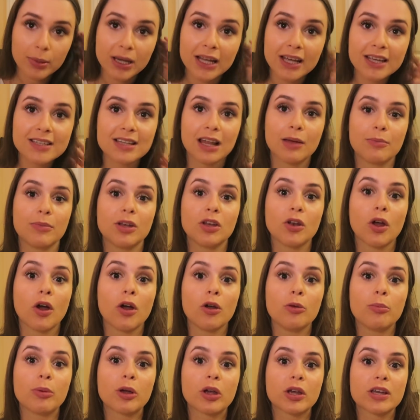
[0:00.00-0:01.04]
please let me
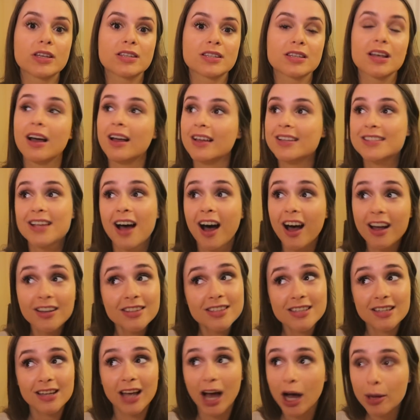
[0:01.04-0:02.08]
know, because it's
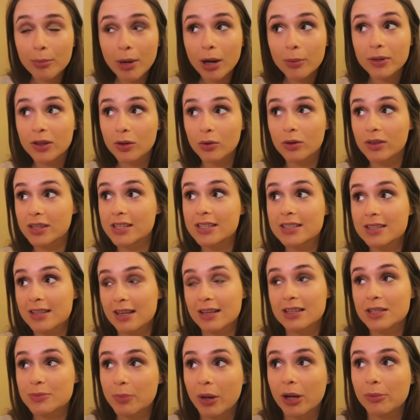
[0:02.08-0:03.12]
hard to come up with all these
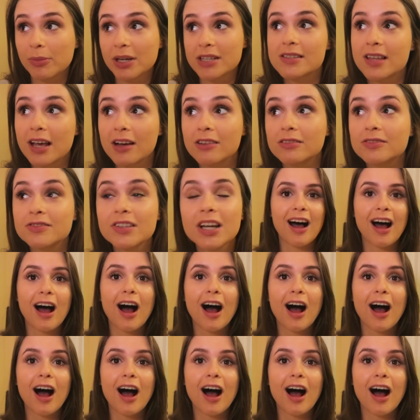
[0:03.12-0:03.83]
things by myself.